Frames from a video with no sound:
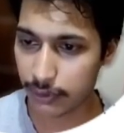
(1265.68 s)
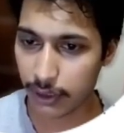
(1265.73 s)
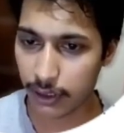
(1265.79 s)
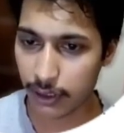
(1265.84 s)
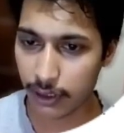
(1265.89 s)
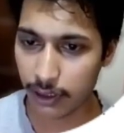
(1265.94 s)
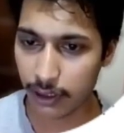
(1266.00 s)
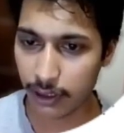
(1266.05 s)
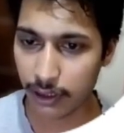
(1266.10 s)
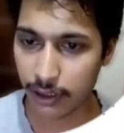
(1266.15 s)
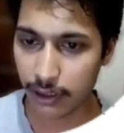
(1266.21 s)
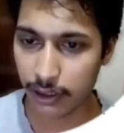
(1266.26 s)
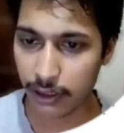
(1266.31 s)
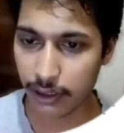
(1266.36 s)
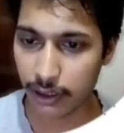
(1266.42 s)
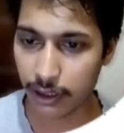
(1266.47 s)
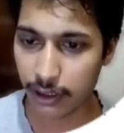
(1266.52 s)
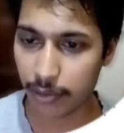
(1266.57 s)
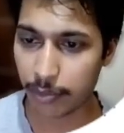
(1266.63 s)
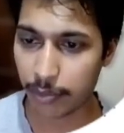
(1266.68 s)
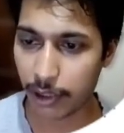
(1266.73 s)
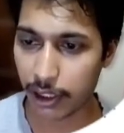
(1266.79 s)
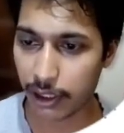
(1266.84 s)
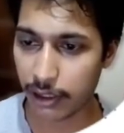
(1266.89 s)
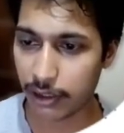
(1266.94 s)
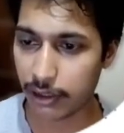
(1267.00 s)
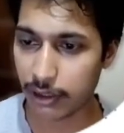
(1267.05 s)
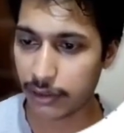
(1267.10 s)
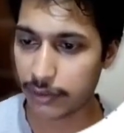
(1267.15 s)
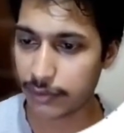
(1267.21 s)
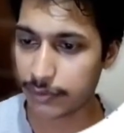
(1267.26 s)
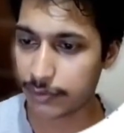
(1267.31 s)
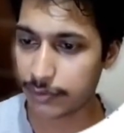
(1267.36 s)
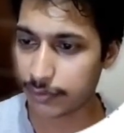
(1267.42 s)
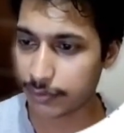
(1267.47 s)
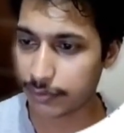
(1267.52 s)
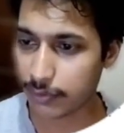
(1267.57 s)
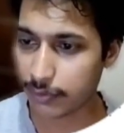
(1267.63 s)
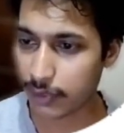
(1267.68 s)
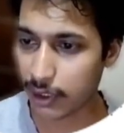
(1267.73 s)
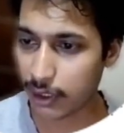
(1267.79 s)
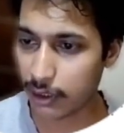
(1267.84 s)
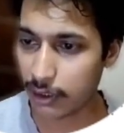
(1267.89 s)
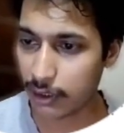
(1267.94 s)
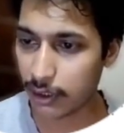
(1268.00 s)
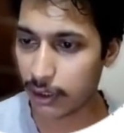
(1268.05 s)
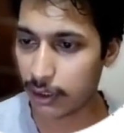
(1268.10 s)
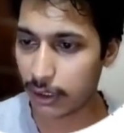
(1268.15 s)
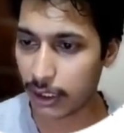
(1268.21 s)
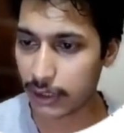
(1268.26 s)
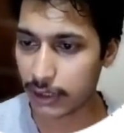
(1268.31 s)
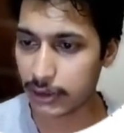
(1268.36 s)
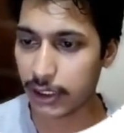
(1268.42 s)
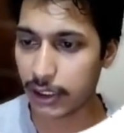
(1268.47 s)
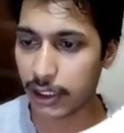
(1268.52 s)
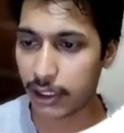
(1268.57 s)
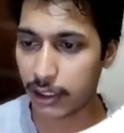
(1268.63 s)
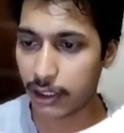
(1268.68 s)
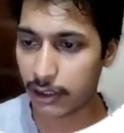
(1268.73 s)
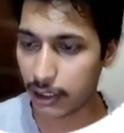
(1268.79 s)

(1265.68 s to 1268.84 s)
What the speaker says: Come here. Let's take another example.